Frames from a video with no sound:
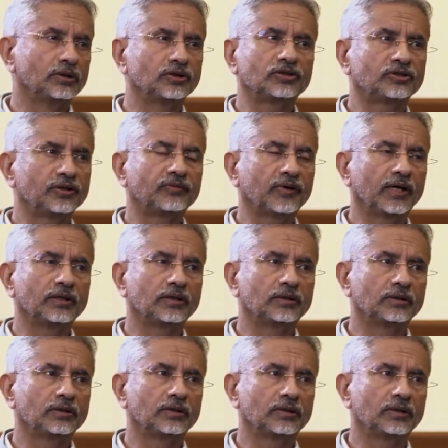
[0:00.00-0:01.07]
justified
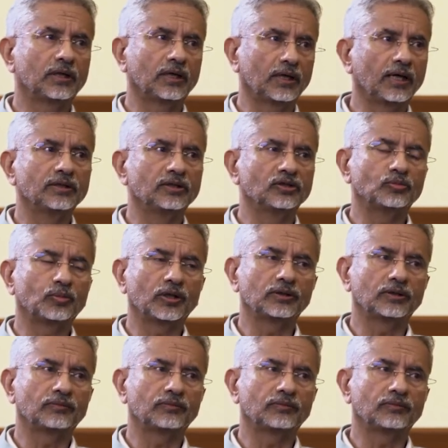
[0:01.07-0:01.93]
at this point